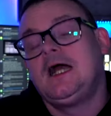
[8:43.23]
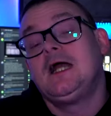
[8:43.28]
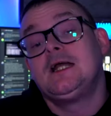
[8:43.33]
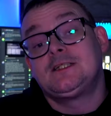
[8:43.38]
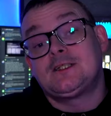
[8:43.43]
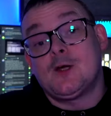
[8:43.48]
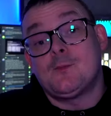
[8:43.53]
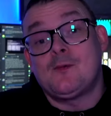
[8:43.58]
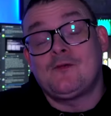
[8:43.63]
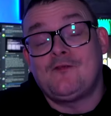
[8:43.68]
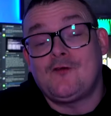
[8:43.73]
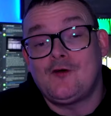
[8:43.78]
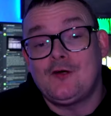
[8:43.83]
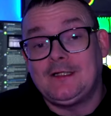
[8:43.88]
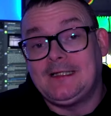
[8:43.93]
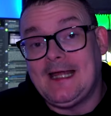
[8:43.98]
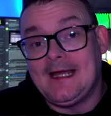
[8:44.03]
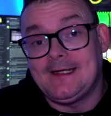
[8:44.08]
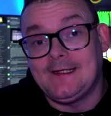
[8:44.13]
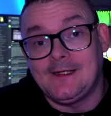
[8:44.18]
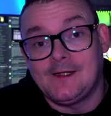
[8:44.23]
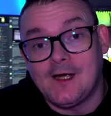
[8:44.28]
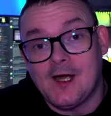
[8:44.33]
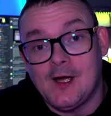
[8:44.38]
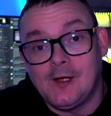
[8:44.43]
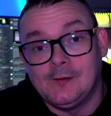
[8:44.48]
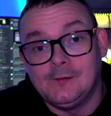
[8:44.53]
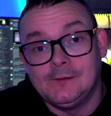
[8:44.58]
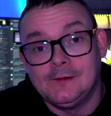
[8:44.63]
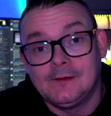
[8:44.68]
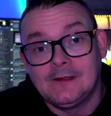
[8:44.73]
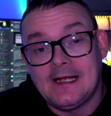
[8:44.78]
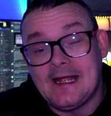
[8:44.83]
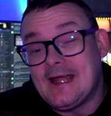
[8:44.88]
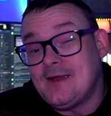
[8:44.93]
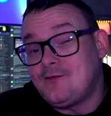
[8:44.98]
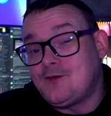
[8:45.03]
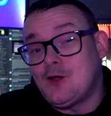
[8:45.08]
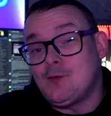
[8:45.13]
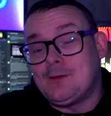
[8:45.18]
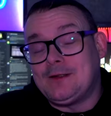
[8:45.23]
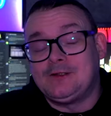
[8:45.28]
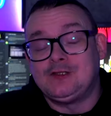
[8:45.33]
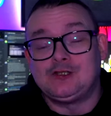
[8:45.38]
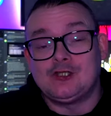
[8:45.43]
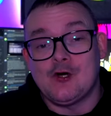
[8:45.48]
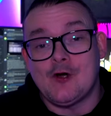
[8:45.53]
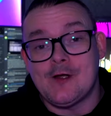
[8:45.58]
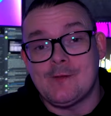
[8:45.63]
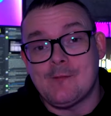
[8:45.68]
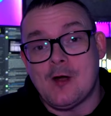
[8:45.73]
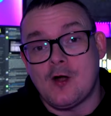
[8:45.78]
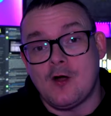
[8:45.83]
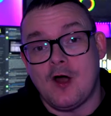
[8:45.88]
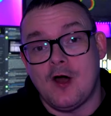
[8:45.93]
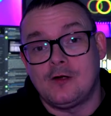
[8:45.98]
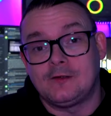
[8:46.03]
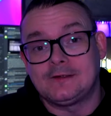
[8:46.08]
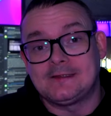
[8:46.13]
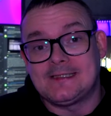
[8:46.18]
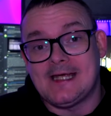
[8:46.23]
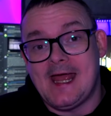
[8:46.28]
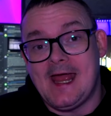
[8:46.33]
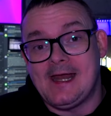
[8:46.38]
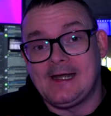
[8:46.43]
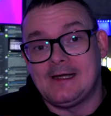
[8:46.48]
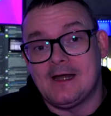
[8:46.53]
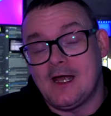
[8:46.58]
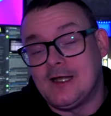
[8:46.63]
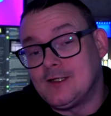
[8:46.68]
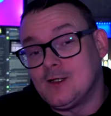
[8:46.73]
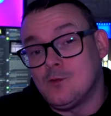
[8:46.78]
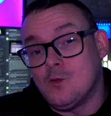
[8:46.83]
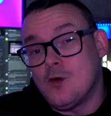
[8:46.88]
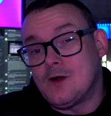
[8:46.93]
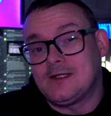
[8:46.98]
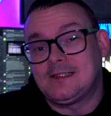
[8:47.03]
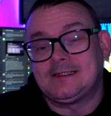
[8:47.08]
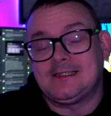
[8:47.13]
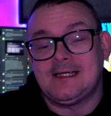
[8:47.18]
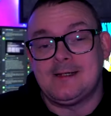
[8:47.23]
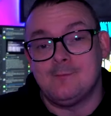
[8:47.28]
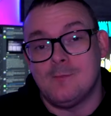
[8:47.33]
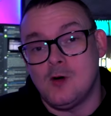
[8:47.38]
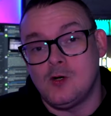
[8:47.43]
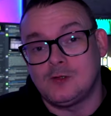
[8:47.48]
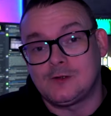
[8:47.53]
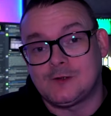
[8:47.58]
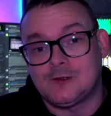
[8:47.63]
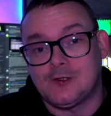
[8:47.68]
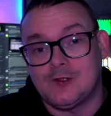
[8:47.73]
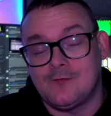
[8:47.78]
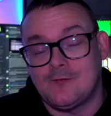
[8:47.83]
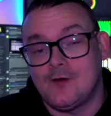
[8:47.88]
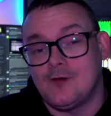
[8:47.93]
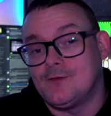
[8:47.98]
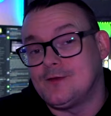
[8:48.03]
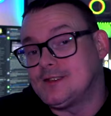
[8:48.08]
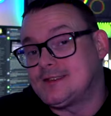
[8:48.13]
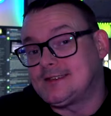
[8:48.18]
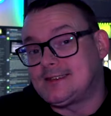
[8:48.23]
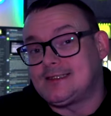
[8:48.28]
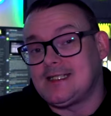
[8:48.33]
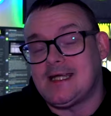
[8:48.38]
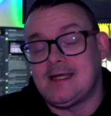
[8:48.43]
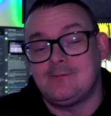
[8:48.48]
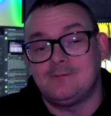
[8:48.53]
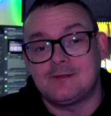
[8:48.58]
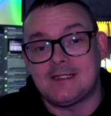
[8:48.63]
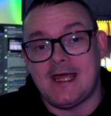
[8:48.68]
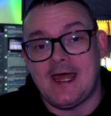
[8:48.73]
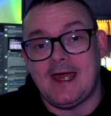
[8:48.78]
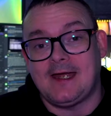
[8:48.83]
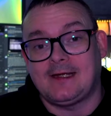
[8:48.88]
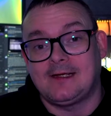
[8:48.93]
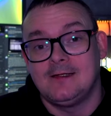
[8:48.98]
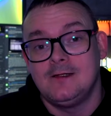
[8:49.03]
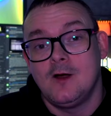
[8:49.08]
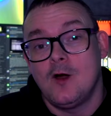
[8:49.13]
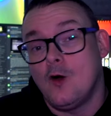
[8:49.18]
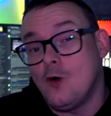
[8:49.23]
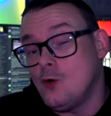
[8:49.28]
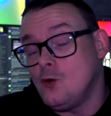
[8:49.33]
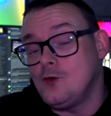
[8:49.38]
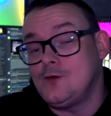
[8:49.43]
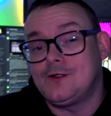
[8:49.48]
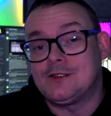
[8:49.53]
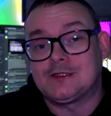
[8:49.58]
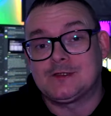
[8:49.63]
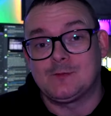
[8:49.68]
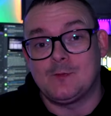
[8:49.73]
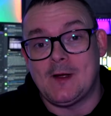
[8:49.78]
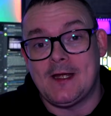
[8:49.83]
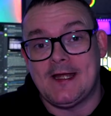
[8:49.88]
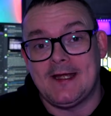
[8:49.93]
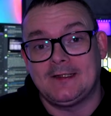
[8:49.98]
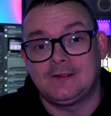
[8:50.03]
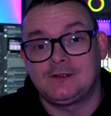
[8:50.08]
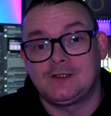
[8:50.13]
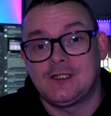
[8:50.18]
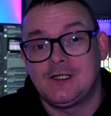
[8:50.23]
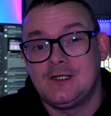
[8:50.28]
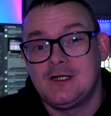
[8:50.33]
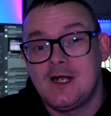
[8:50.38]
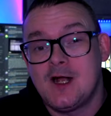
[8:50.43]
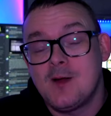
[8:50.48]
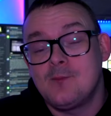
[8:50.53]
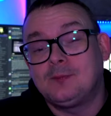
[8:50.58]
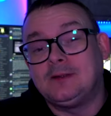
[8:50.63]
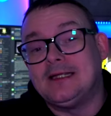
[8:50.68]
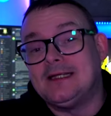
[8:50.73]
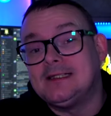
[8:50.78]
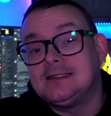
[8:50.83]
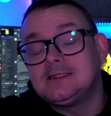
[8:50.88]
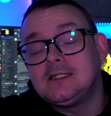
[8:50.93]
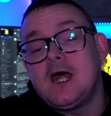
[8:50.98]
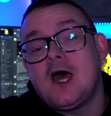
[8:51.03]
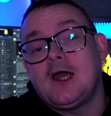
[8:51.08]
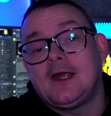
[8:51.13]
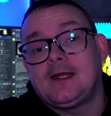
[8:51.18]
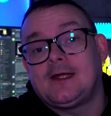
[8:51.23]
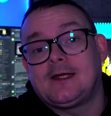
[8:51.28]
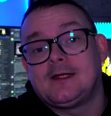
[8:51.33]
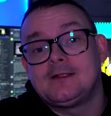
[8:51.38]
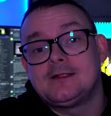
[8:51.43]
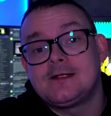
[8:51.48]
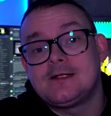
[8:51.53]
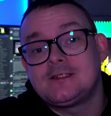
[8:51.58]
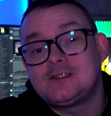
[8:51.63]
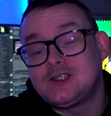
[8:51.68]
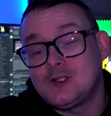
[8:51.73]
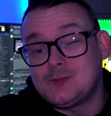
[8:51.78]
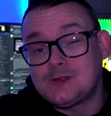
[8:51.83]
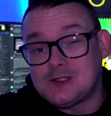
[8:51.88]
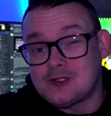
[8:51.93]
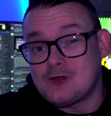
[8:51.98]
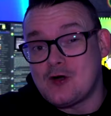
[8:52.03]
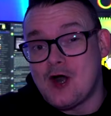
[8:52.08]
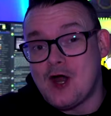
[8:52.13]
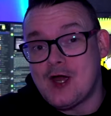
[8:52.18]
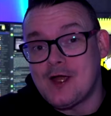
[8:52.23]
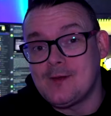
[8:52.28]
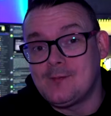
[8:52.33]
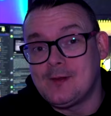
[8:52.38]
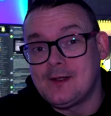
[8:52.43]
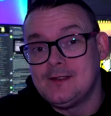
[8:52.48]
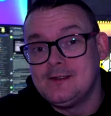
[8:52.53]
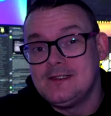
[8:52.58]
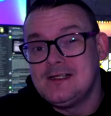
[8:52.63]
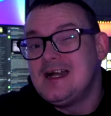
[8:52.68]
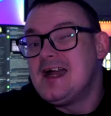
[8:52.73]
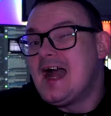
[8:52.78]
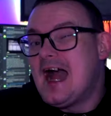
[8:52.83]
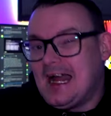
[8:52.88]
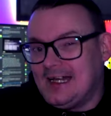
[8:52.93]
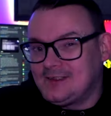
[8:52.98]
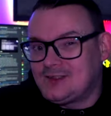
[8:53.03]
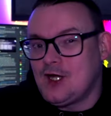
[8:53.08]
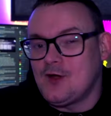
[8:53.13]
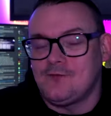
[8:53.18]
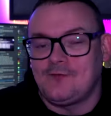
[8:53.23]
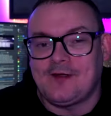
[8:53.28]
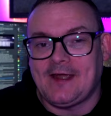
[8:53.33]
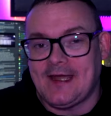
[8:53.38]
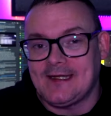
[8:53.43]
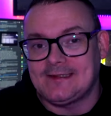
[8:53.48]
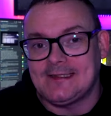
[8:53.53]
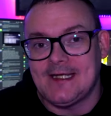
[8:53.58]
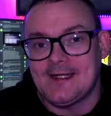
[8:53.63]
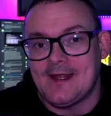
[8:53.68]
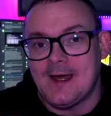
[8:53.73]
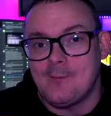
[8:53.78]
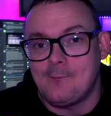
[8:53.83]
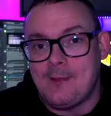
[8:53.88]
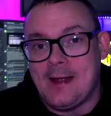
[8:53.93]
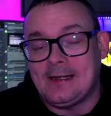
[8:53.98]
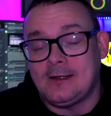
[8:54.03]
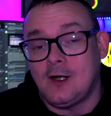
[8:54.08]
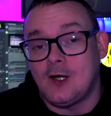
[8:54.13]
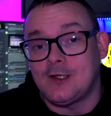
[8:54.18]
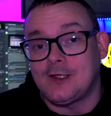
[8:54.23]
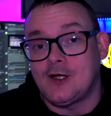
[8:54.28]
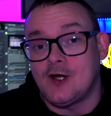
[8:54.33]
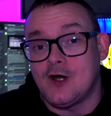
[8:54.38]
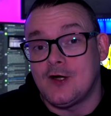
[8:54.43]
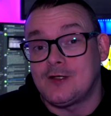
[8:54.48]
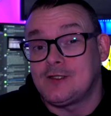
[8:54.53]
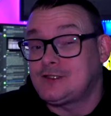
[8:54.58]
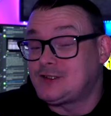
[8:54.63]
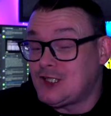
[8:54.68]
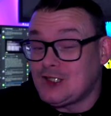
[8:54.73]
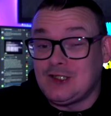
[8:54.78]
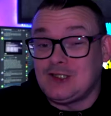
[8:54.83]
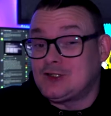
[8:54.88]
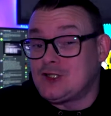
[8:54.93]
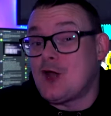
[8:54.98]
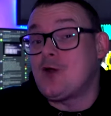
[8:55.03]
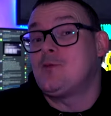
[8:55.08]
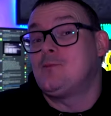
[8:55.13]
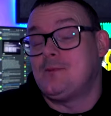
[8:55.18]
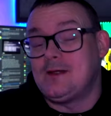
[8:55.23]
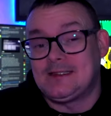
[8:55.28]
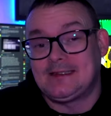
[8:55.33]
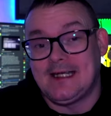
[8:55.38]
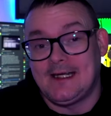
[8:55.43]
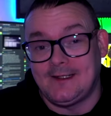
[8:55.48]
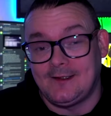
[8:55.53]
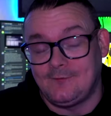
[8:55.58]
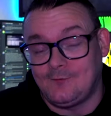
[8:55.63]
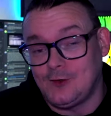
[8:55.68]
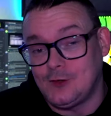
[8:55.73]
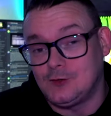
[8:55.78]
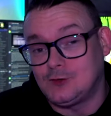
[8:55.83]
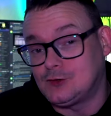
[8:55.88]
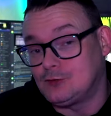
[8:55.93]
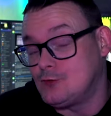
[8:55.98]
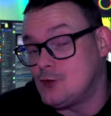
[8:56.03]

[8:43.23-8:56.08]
So before I let you go, if you enjoy my content and you want to see more stuff on the Steam Deck or the Switch, please like, subscribe, and don't forget to hit that bell icon so you don't miss any future